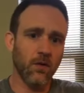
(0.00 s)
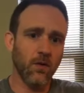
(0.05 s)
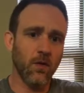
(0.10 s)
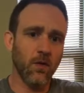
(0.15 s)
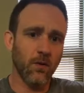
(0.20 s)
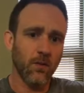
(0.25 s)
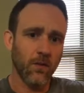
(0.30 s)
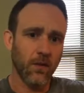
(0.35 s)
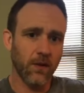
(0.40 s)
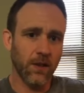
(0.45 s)

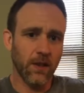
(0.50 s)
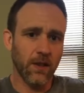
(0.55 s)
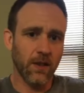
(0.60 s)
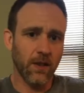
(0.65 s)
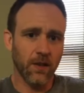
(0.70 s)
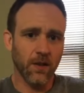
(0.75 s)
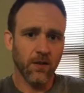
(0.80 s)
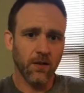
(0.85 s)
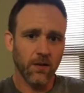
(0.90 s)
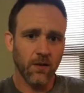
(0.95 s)

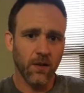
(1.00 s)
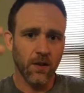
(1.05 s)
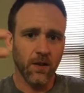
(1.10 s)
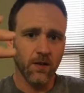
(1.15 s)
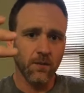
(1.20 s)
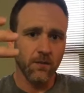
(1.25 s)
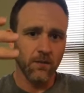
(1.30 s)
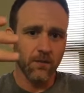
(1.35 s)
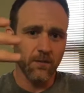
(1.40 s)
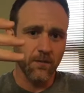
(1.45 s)
Hopefully,
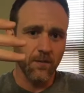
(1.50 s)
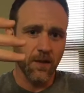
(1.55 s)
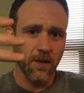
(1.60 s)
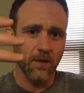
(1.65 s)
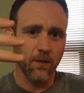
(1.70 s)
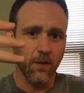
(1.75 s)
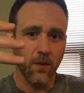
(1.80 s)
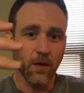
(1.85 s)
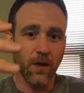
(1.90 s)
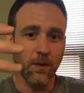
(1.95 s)

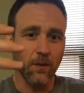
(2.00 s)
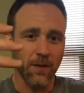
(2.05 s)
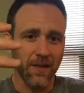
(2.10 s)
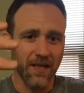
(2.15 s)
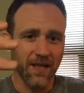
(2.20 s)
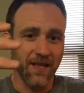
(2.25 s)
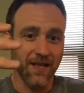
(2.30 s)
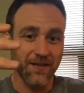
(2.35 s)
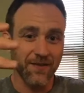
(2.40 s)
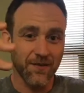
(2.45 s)
or I would
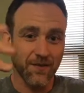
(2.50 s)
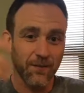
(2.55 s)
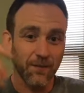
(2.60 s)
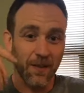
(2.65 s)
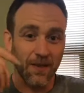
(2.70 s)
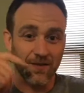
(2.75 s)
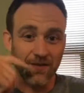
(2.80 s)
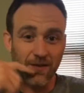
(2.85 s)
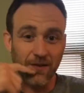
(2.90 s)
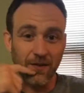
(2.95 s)
guess,
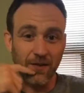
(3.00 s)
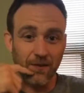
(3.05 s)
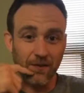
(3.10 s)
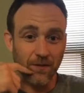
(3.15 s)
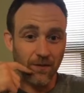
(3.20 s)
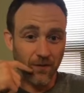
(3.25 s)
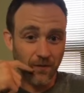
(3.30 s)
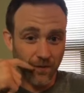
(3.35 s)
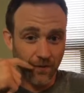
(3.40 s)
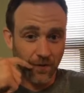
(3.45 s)
based
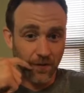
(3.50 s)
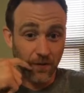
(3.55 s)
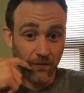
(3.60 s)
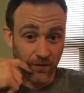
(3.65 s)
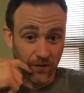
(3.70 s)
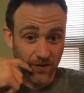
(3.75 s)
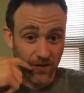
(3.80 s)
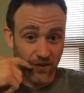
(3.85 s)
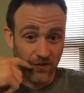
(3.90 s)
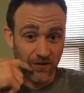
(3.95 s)
on
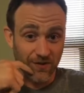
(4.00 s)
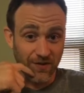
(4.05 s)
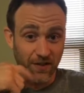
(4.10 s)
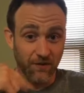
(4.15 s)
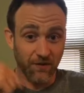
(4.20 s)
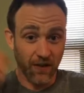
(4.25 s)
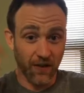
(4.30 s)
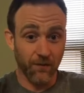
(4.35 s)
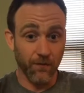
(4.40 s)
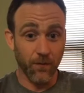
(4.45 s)
conversations
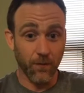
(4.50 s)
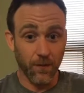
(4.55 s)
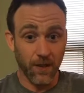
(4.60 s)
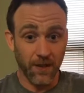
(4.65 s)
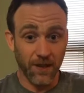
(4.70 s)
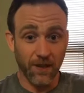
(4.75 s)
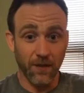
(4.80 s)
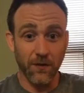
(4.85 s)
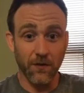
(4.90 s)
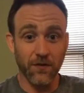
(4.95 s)
I've had for
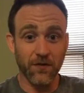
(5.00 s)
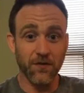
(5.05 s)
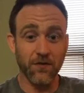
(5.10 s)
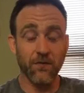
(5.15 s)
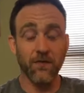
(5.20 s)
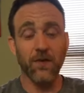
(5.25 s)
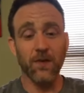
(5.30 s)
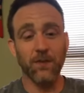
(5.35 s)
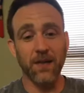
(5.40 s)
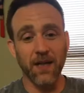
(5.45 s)
many years
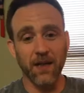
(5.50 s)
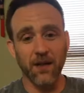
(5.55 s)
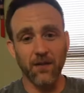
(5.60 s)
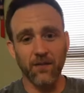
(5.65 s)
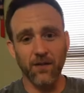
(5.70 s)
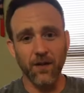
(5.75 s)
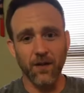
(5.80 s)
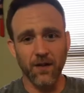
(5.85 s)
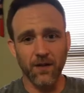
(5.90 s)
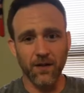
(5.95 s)
and feedback
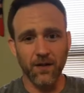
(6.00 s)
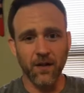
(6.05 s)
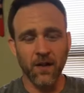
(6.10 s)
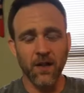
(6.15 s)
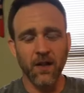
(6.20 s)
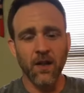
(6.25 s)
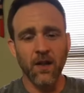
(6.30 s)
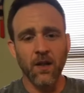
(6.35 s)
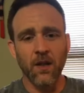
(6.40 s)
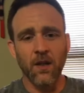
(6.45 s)
I've gotten,
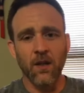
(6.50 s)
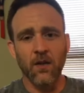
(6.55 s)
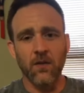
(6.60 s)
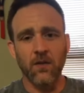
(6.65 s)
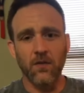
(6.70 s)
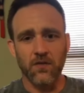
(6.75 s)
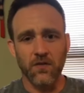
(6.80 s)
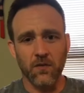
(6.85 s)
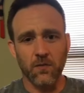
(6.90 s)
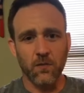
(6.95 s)

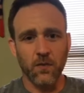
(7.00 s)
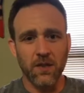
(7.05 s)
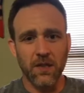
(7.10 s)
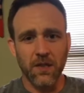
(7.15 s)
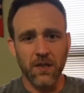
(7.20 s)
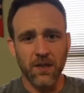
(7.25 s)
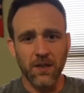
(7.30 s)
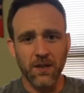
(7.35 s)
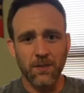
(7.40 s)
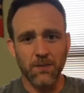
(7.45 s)
those
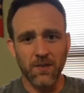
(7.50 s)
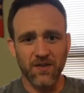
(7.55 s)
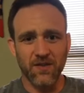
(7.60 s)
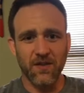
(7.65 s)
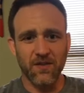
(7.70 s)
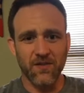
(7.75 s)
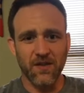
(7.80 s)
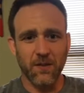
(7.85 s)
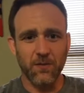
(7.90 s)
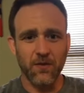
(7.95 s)
three
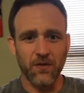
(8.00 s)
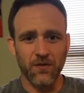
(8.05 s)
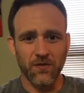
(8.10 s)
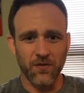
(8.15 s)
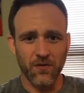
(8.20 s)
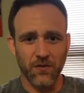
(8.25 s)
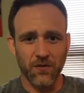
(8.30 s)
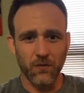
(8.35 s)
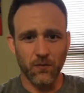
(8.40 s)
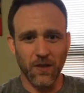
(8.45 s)

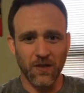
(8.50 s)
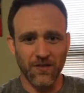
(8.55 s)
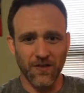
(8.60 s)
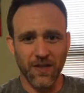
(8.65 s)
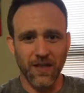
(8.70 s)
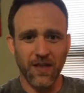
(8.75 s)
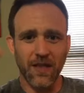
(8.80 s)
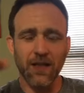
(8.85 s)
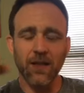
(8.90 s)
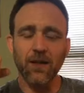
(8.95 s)
misconceptions do
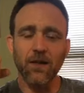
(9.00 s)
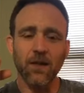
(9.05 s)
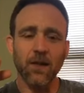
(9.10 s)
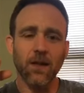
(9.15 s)
resonate,